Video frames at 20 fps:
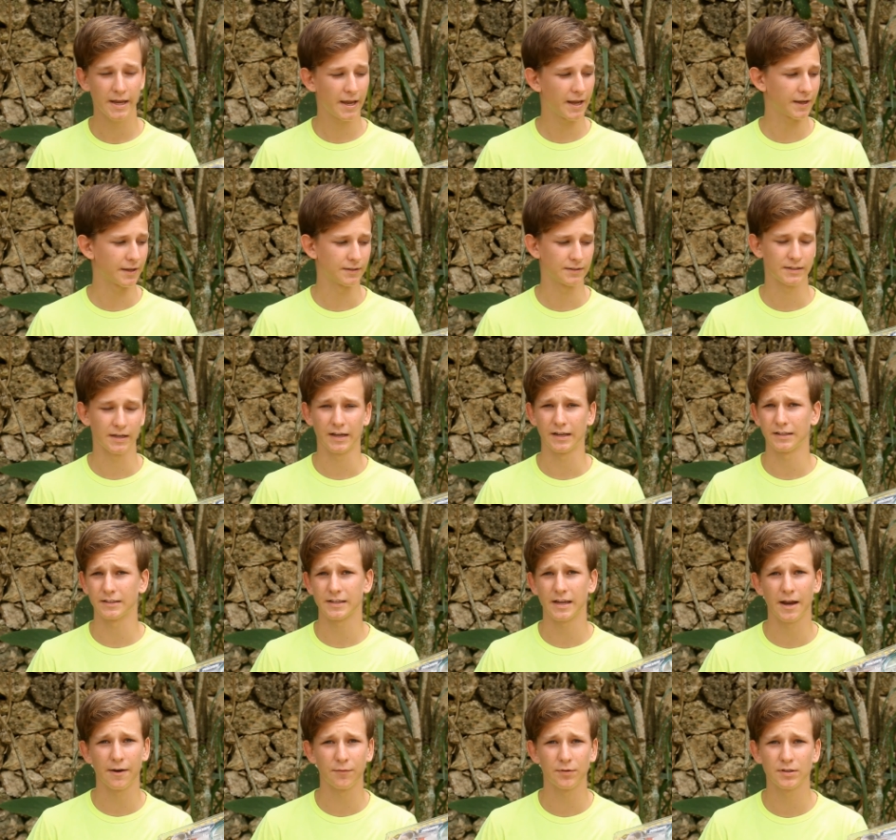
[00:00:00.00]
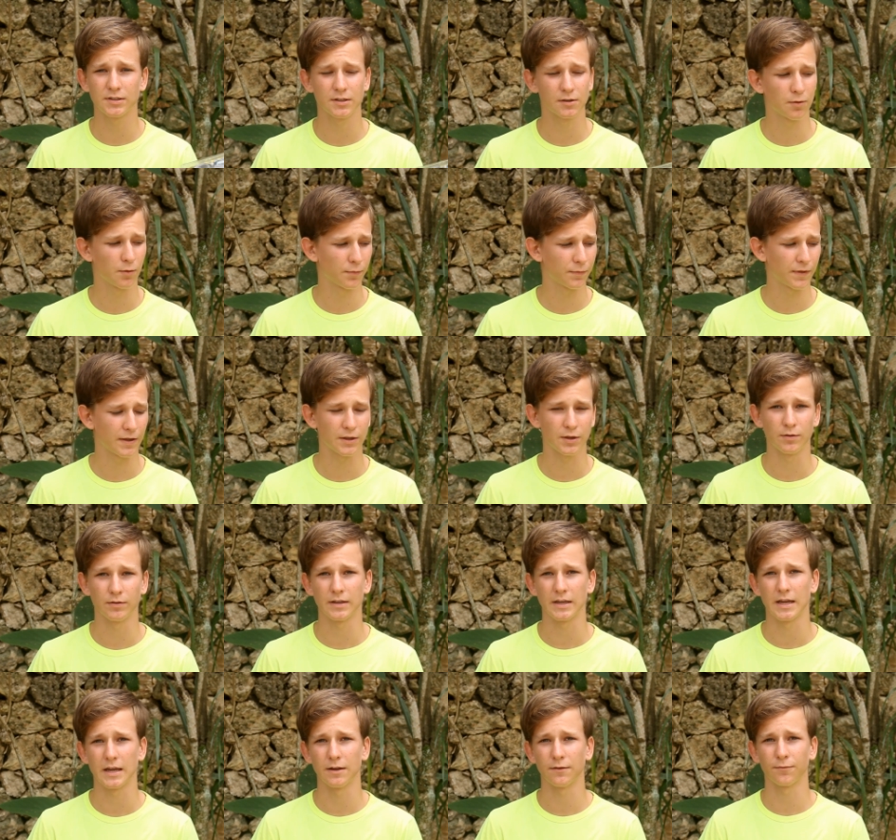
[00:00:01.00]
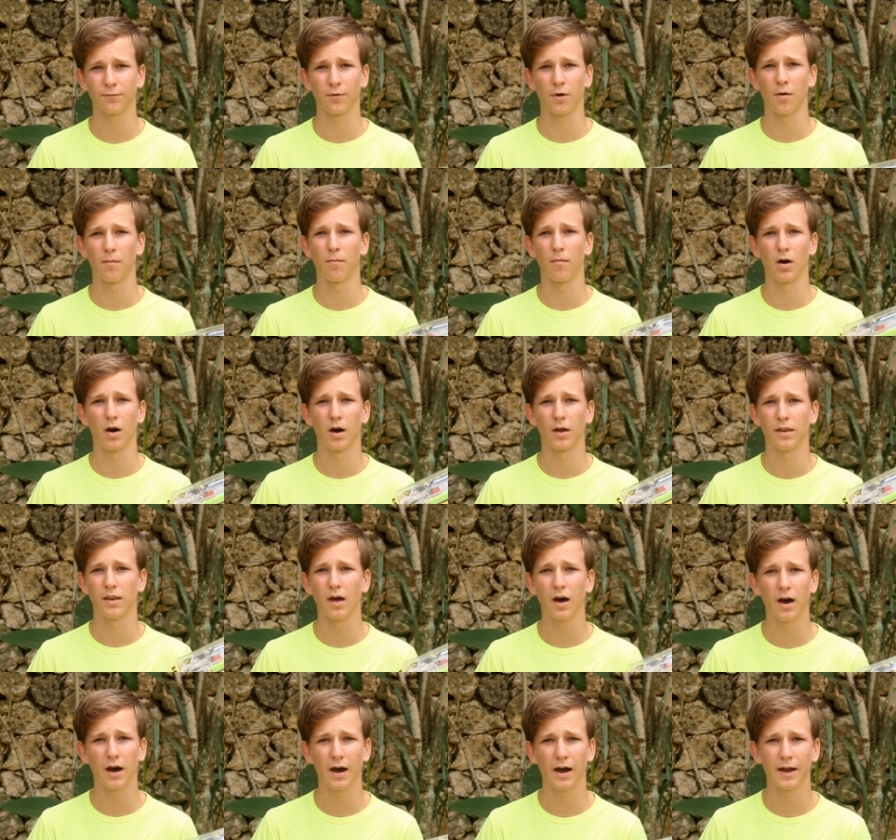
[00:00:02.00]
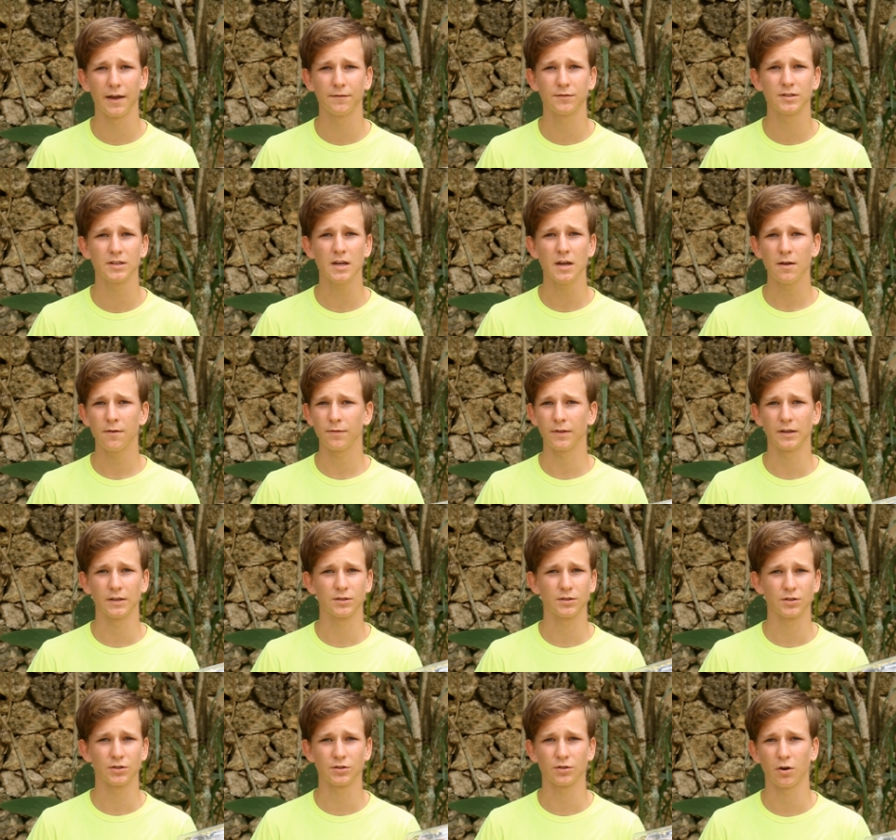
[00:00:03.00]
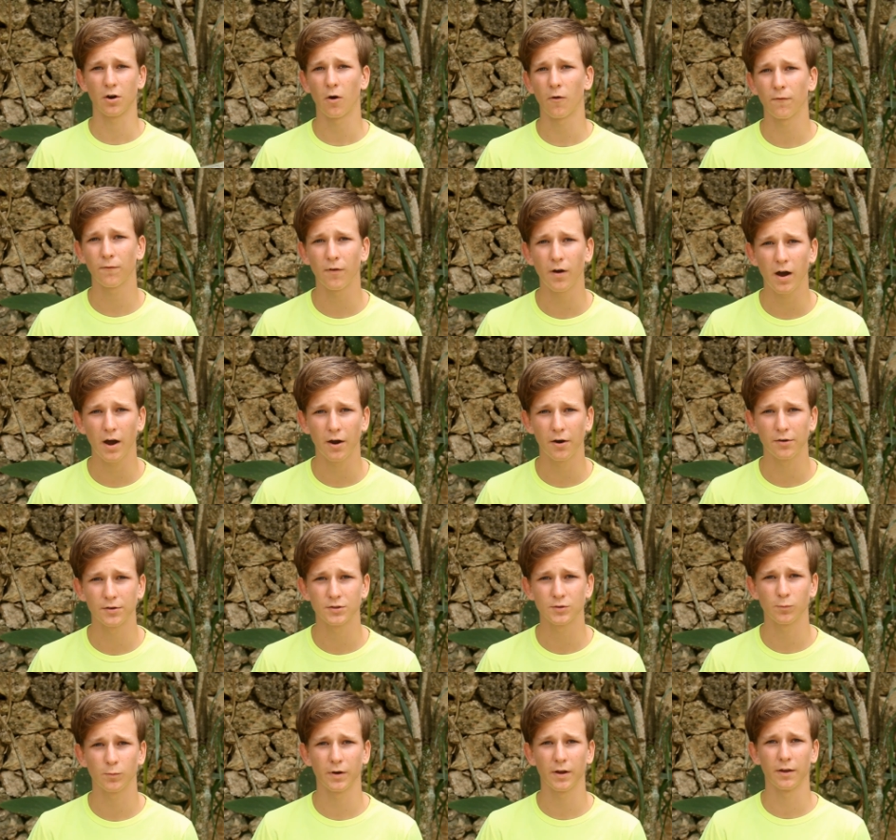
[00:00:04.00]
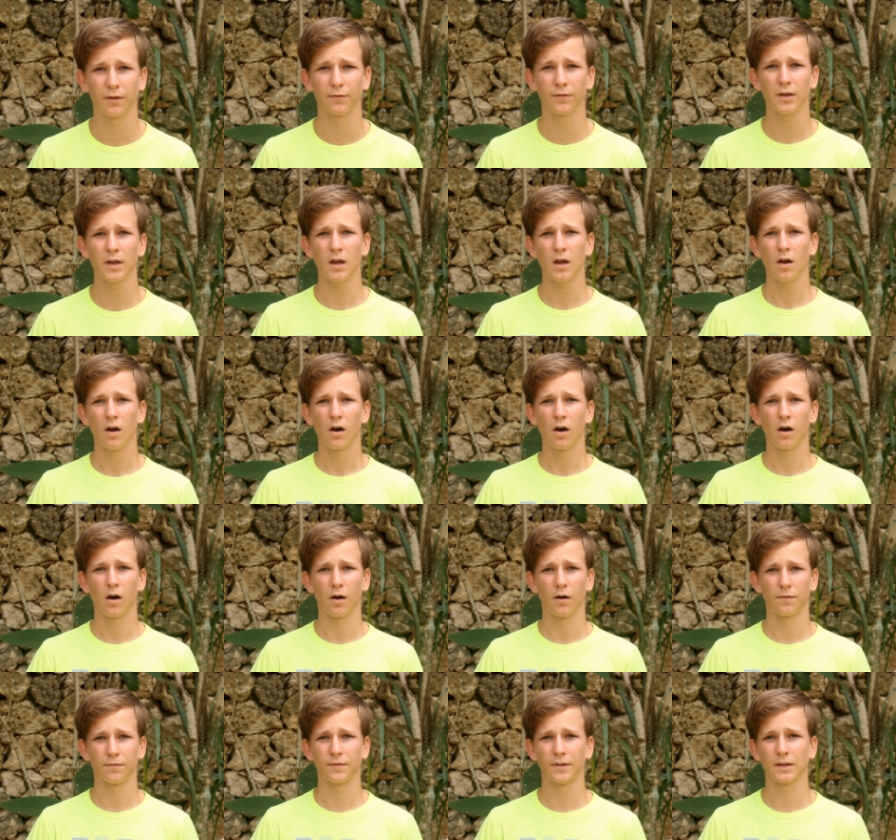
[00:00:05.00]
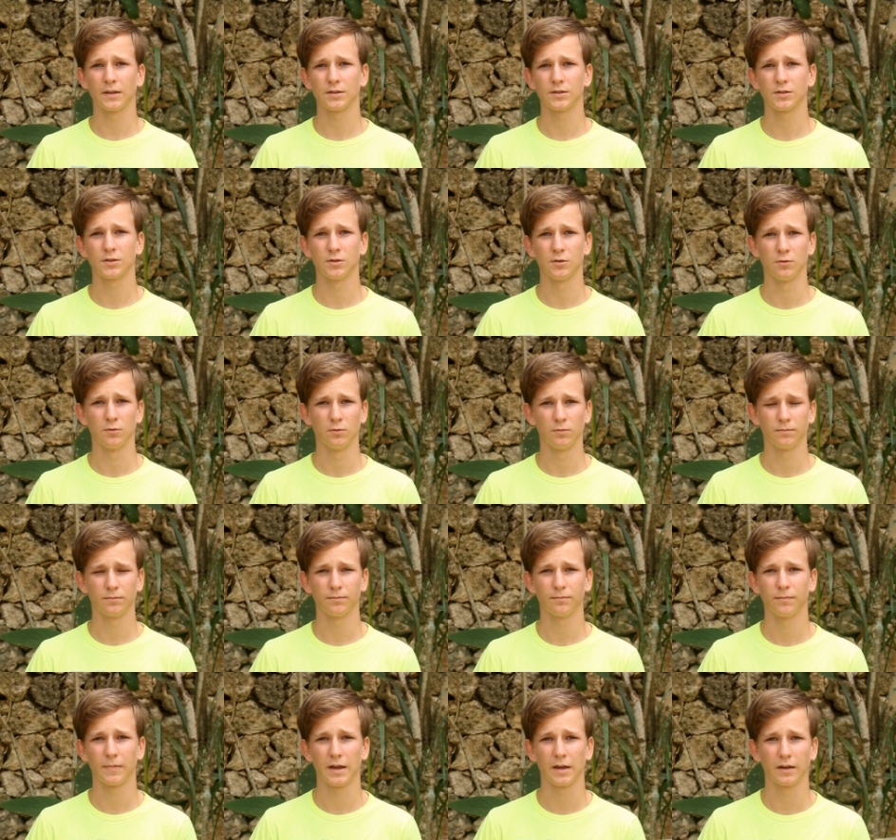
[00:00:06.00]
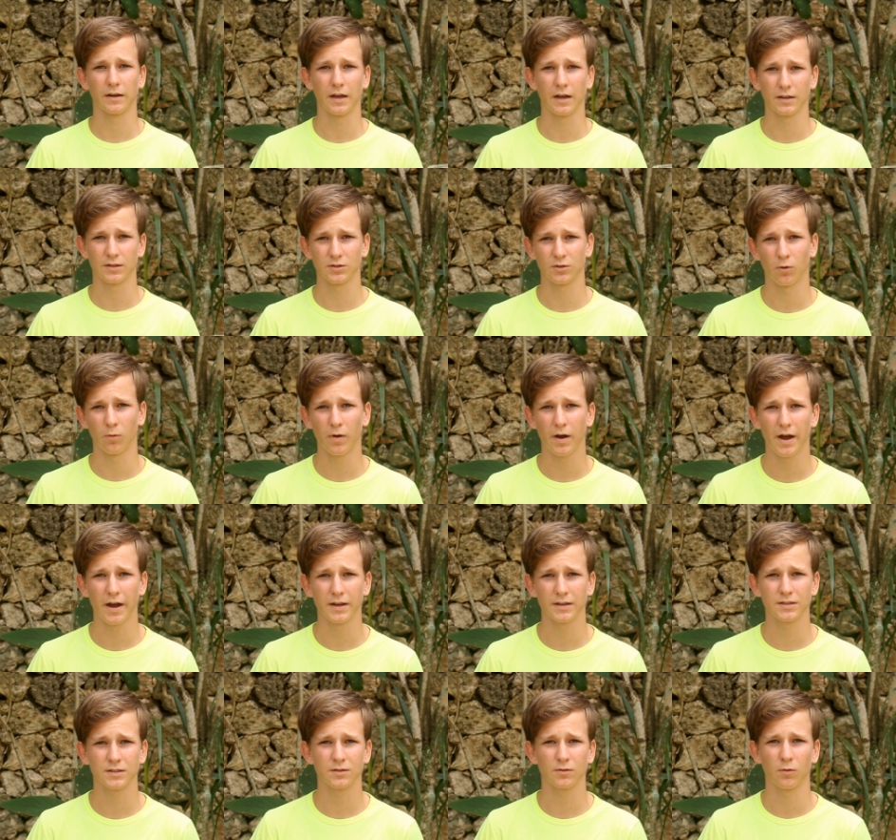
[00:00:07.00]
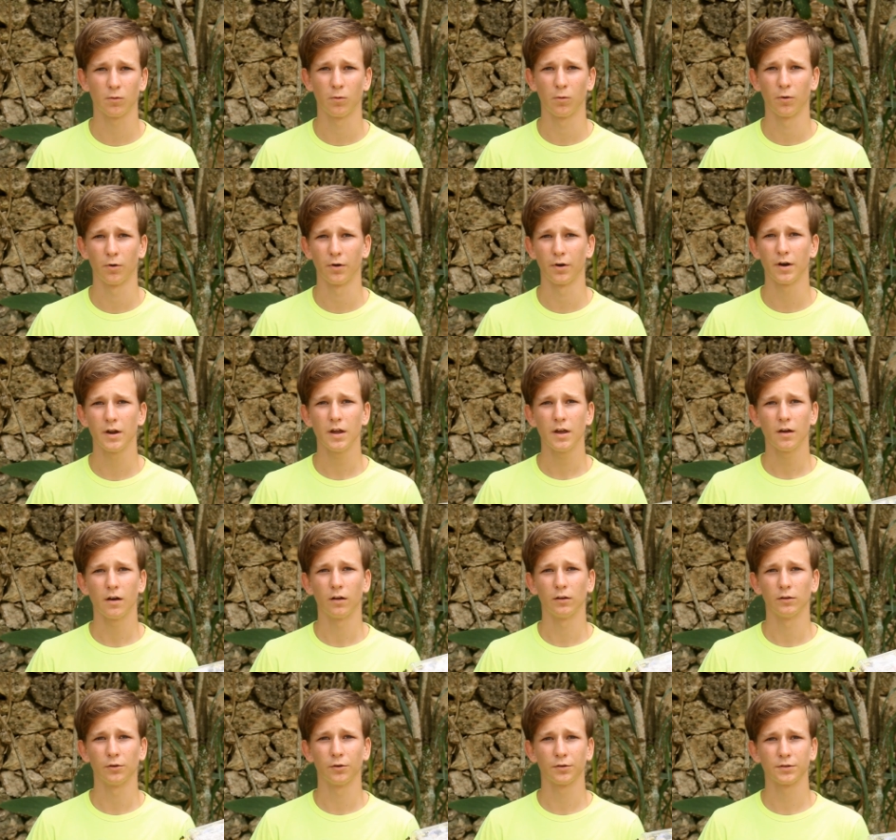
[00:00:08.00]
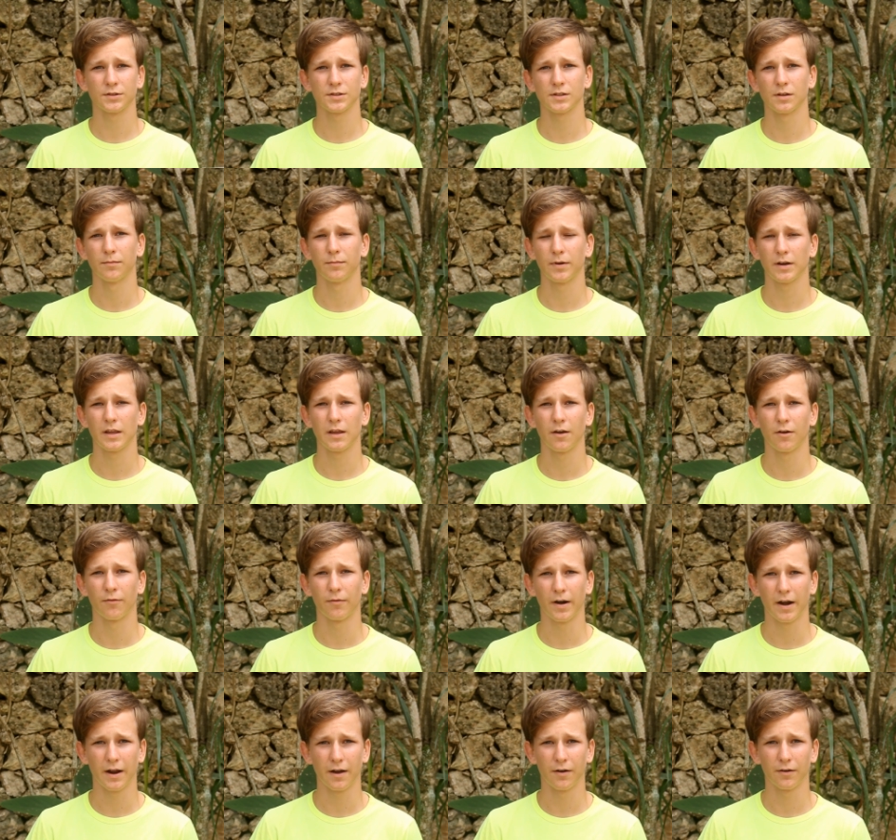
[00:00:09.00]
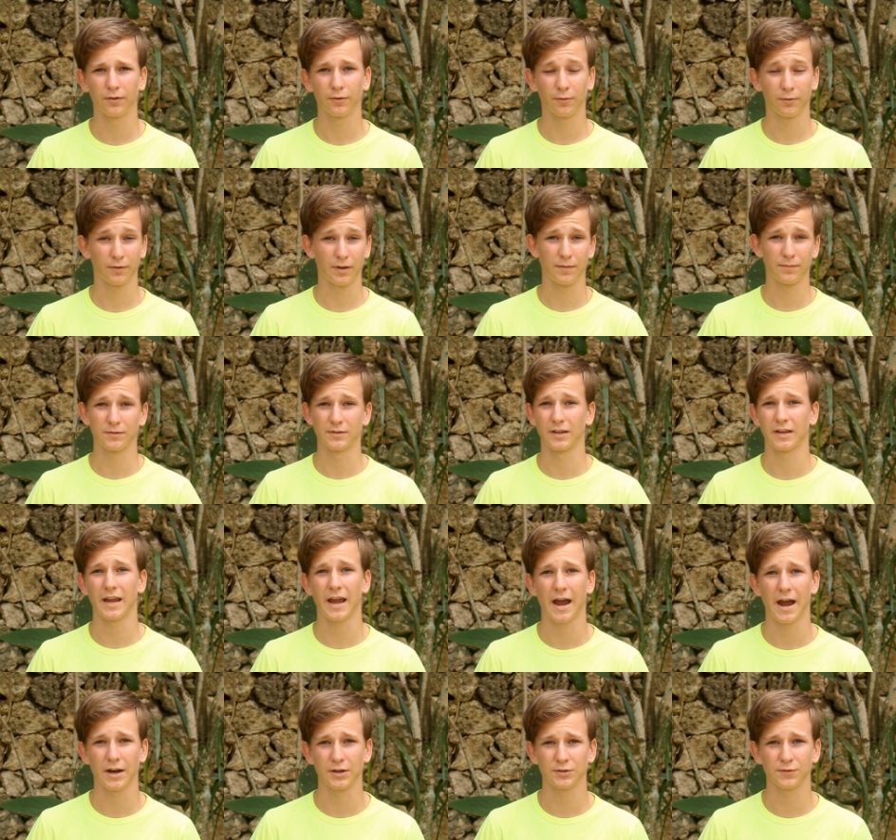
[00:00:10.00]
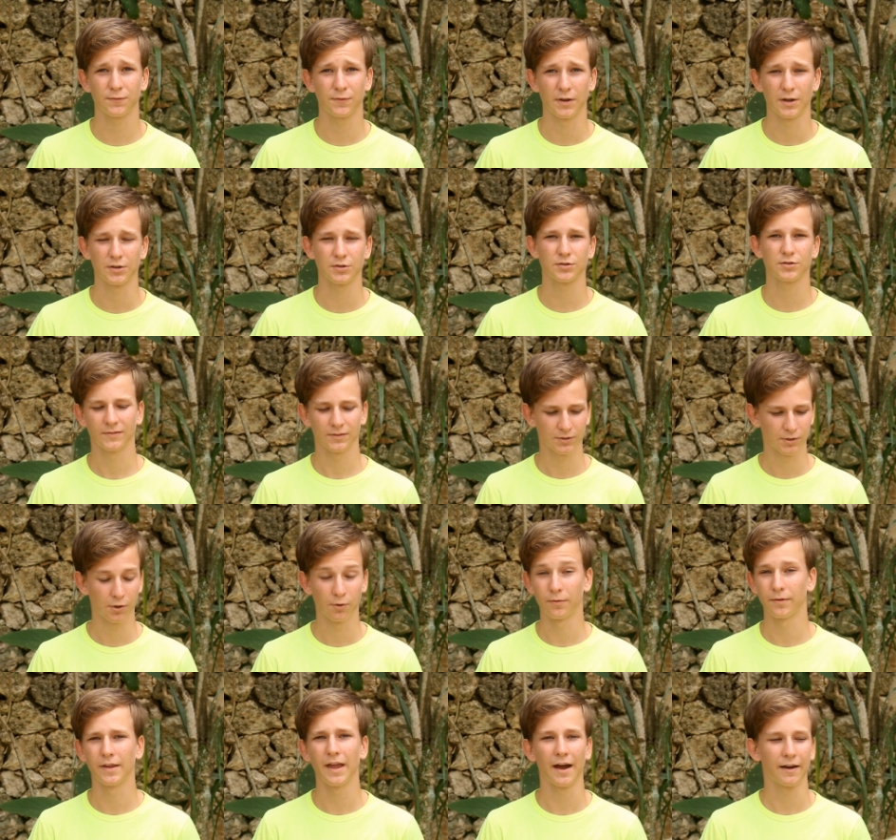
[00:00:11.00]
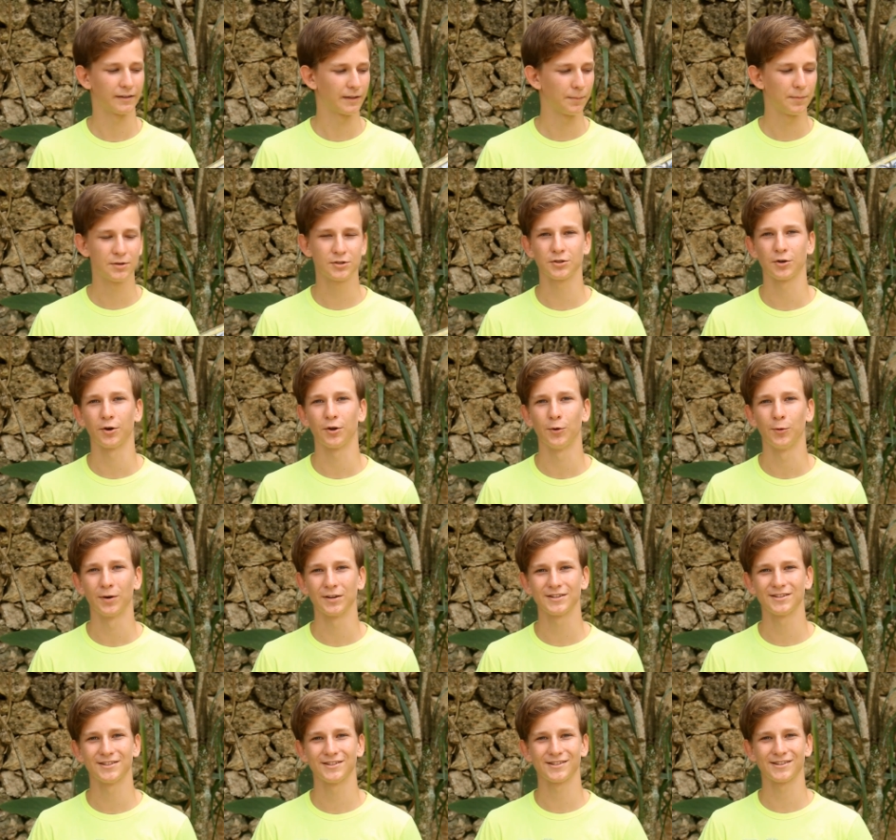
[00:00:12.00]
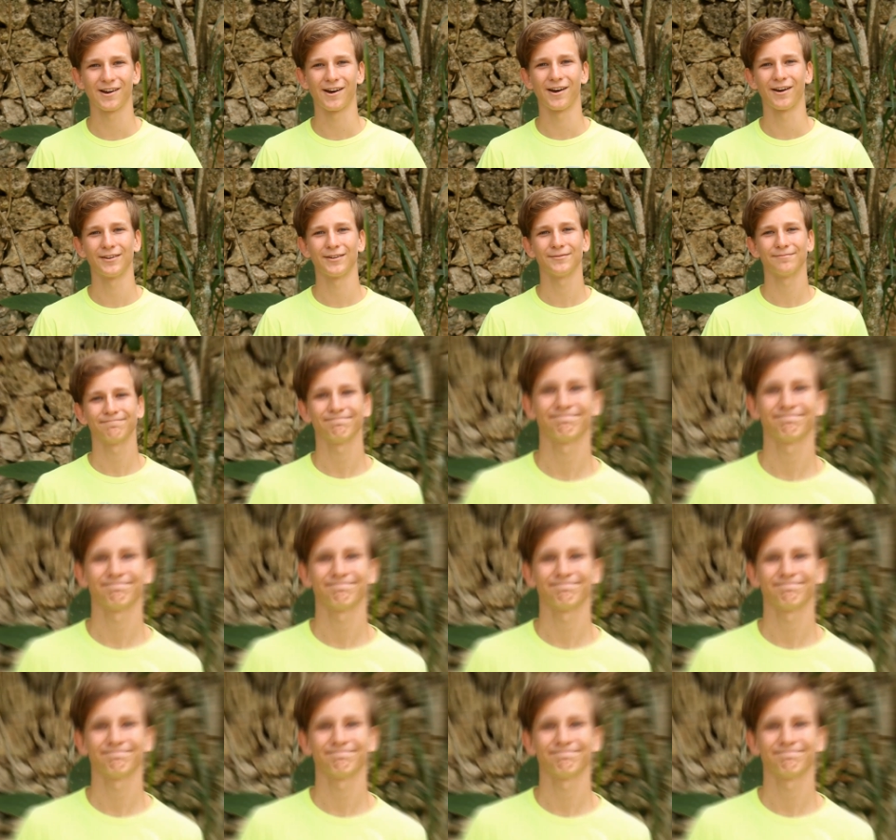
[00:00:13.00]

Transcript: It contains every single thing you need from uh, knives, things to start fires with, uh, things to make an SOS or alert somebody around or even to catch fish. So yeah, let me show you what's inside.